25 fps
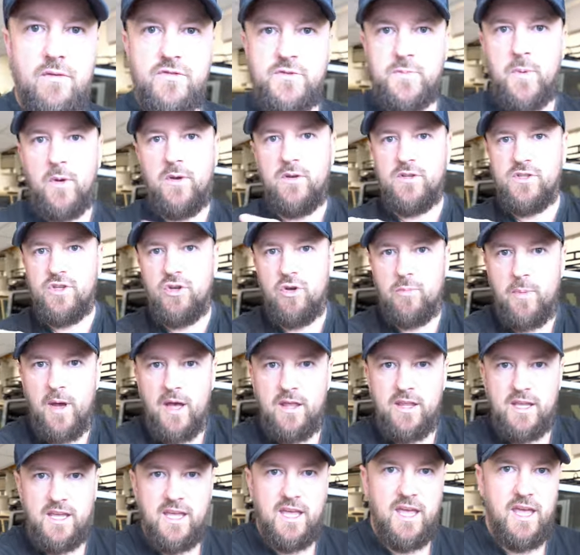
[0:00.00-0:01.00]
I've spoken to you
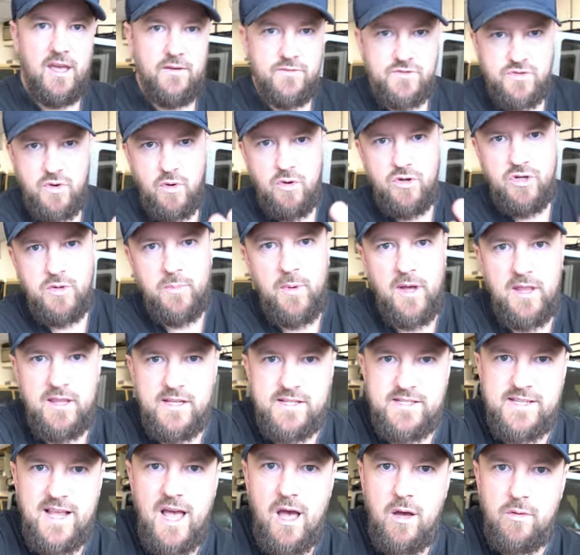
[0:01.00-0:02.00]
about the kit. I've told you about the
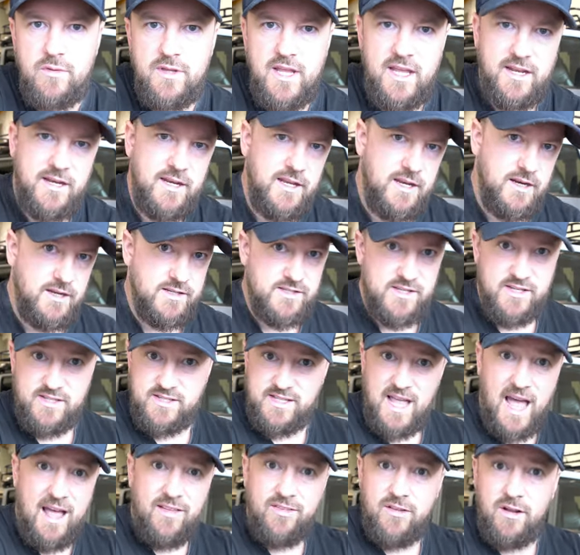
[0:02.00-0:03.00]
sound deadening as a
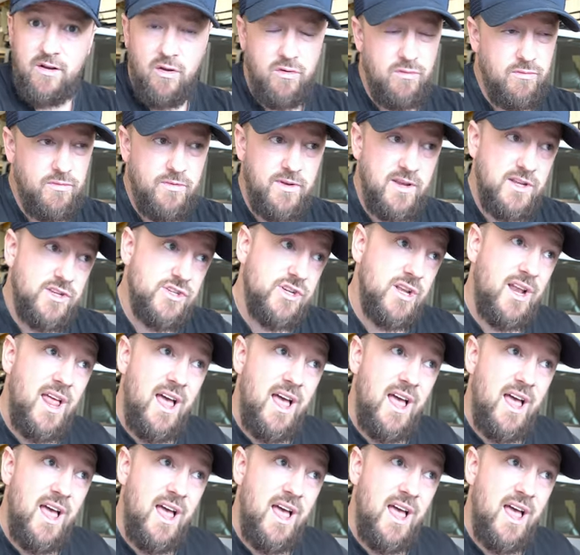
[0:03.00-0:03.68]
standalone feature,